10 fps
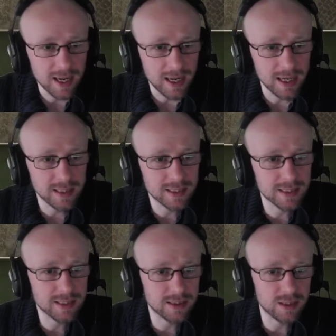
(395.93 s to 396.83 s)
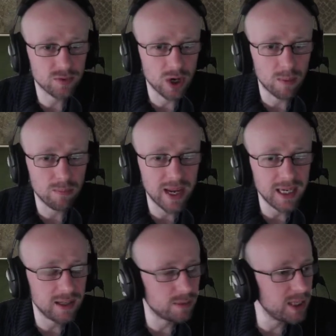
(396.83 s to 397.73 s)
they've got
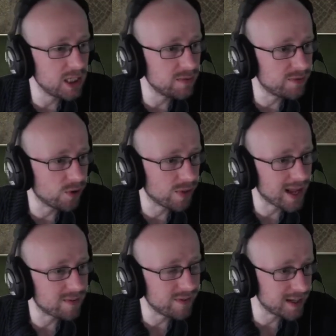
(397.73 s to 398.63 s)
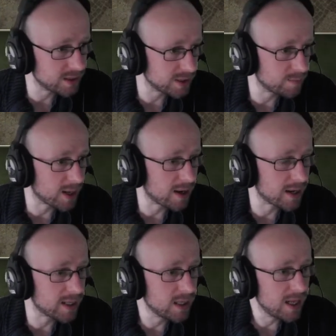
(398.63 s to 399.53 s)
mainly the medium foot that affected
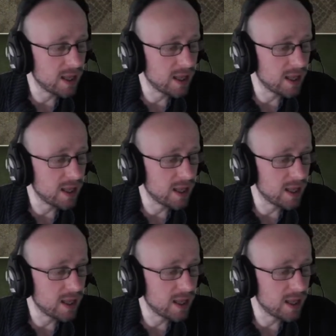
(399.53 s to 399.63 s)
by